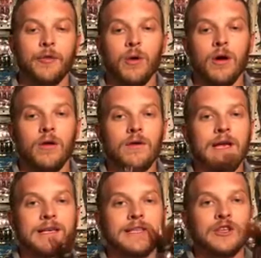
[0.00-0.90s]
throw
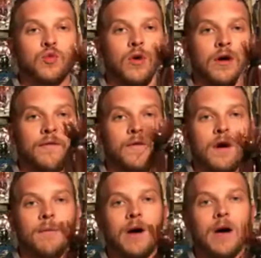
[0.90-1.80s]
is this one
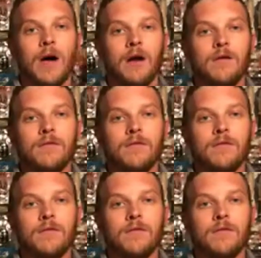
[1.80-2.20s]
from